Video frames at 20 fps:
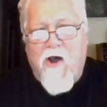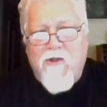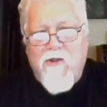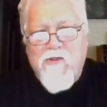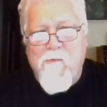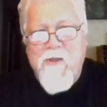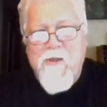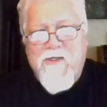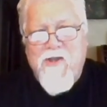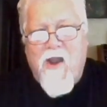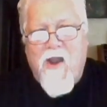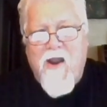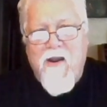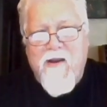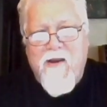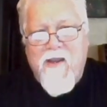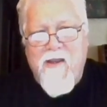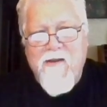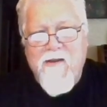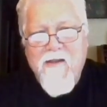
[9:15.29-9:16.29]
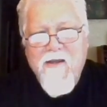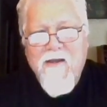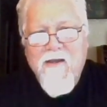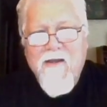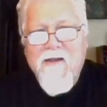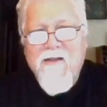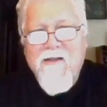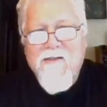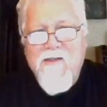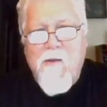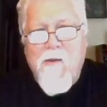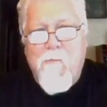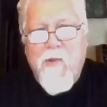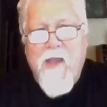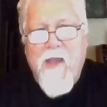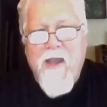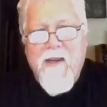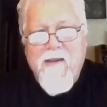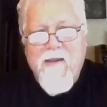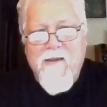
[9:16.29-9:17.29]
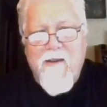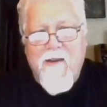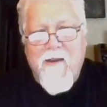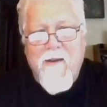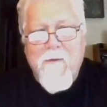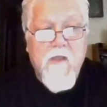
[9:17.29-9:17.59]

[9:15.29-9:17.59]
ultimate target, the black king.